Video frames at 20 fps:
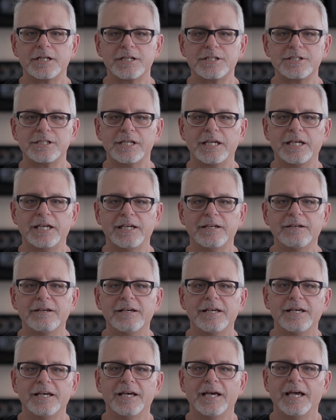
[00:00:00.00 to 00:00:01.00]
going to see,
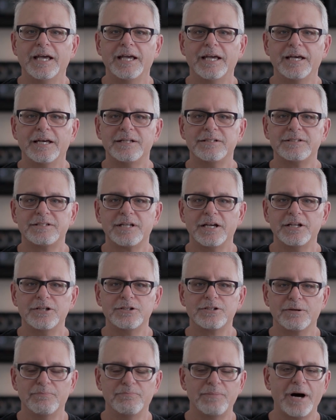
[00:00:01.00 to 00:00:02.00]
and uh,
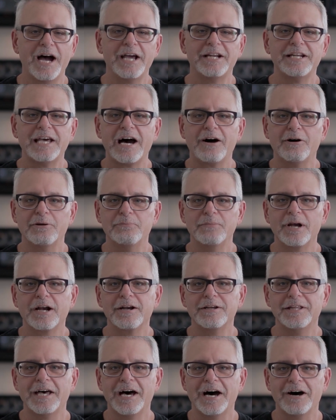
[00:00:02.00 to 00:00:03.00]
you should buy now and
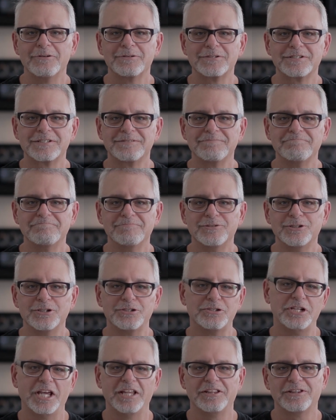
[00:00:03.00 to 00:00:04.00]
marry the house
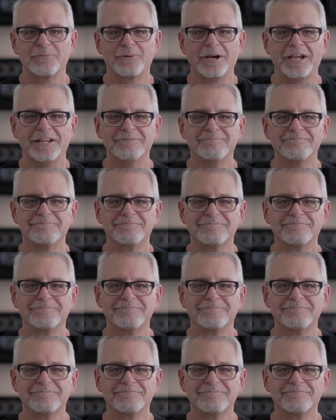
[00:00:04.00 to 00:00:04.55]
just date the rate.